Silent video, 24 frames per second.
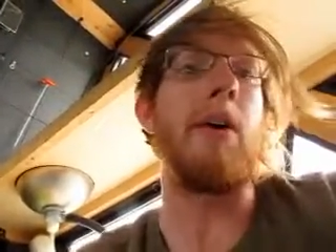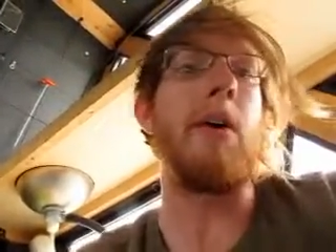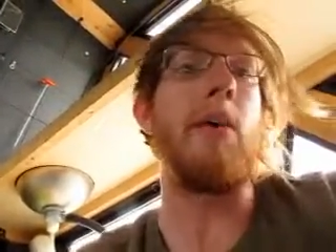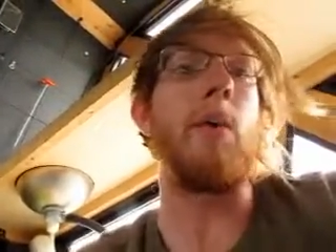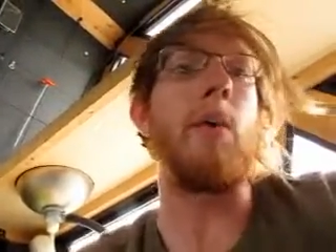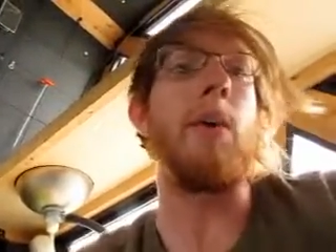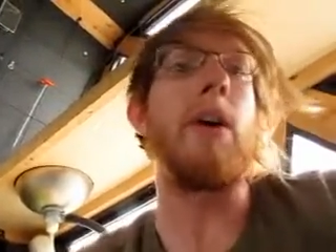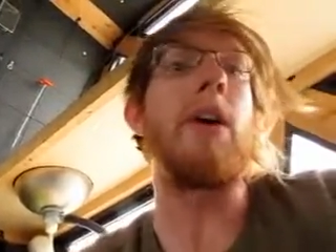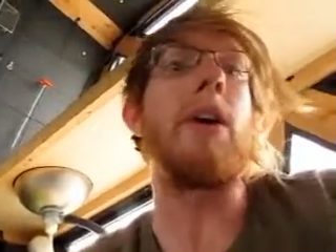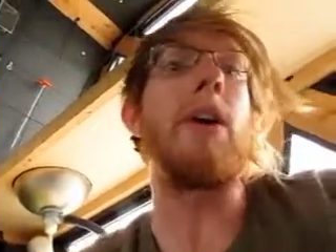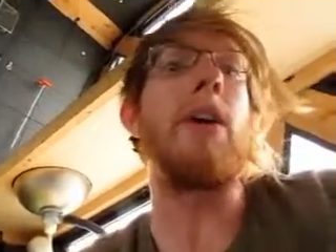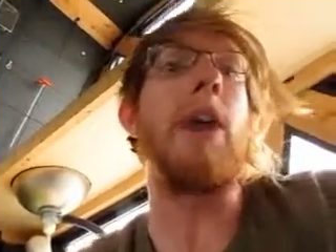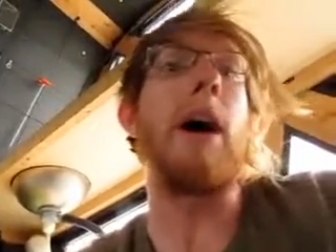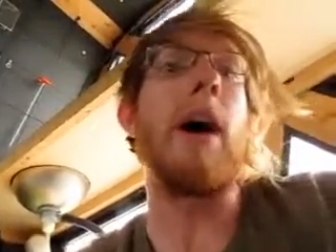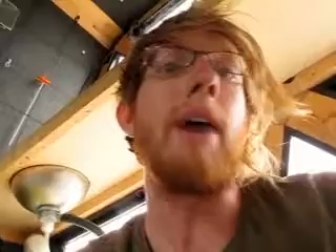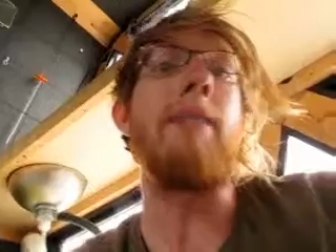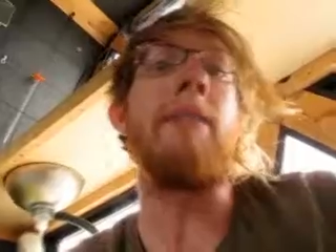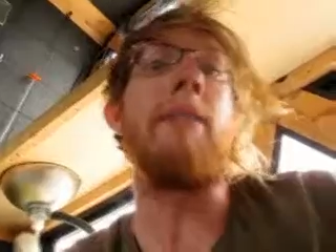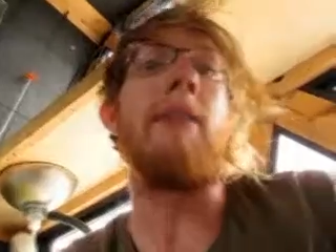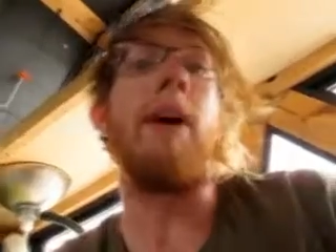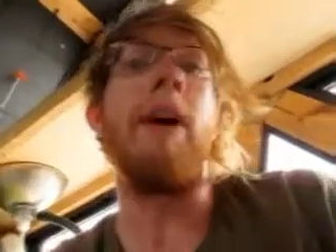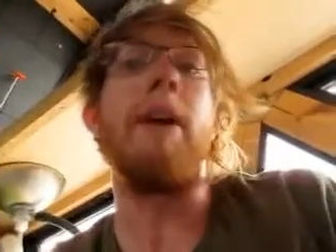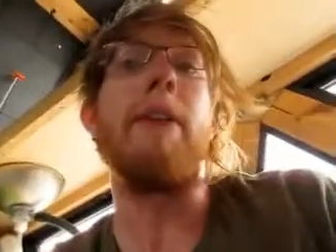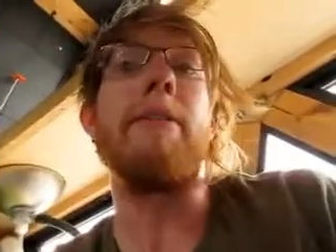we could have
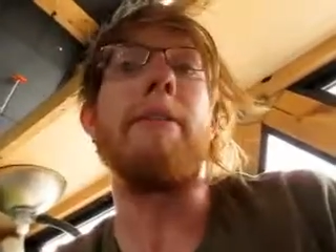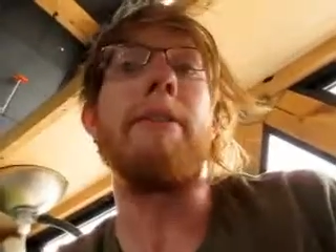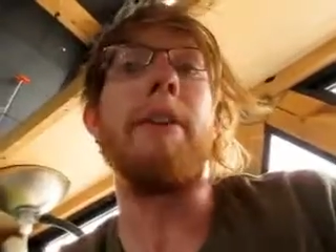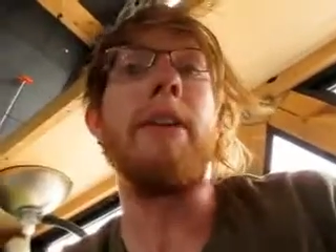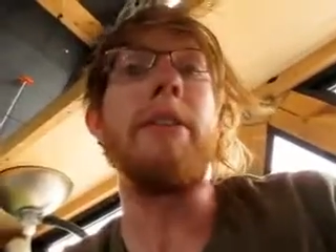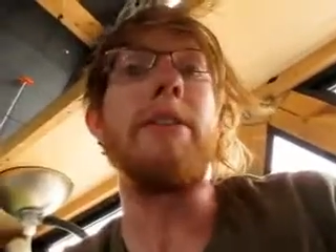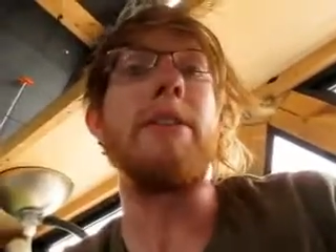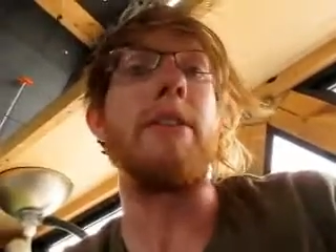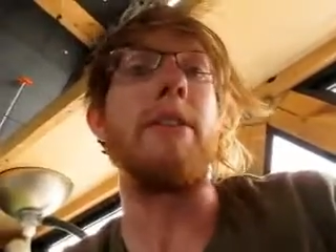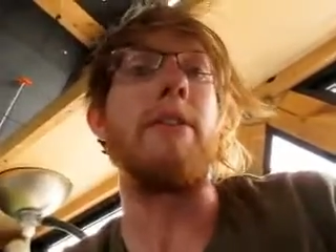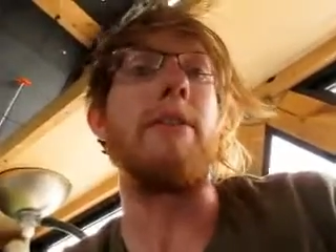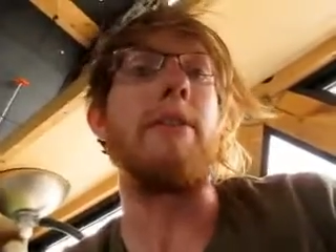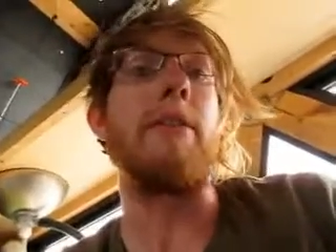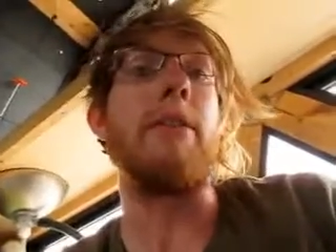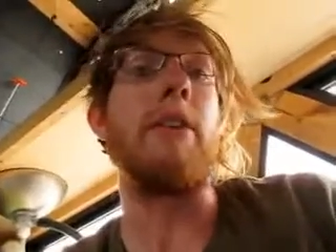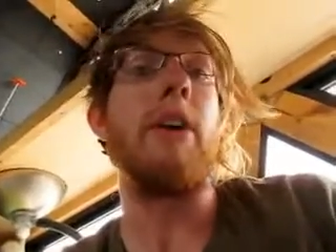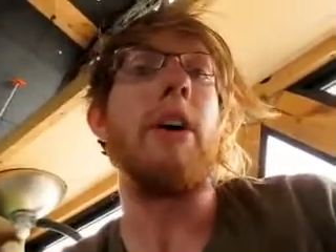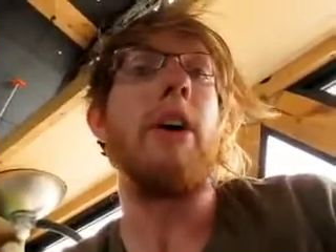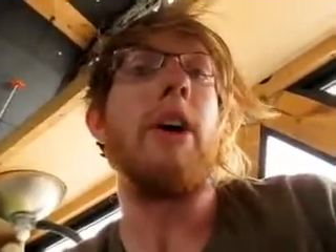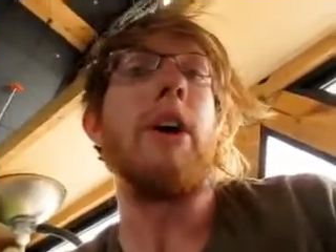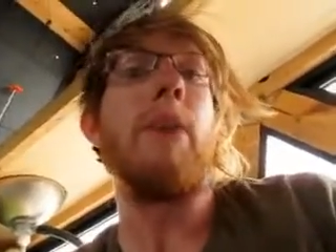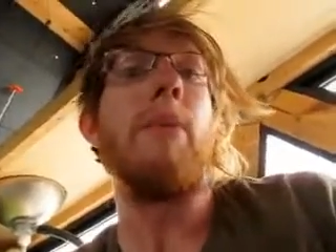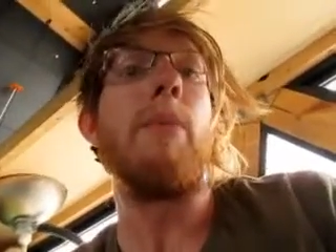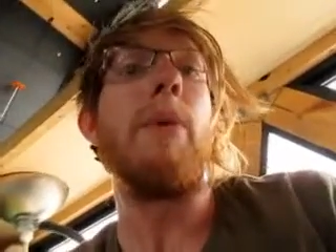a lot of friends over,
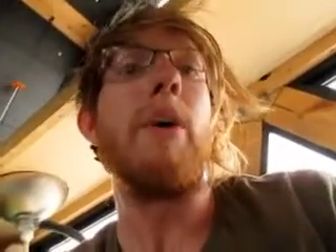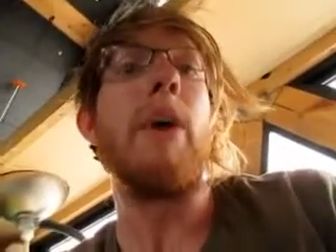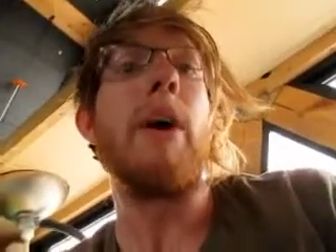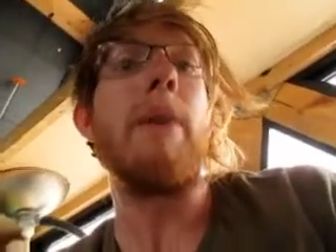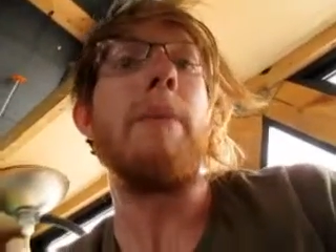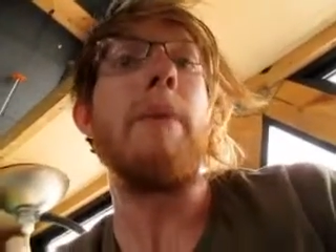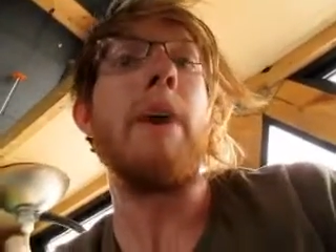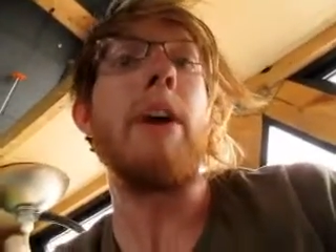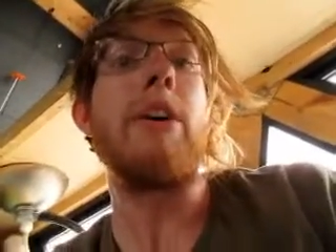but I'm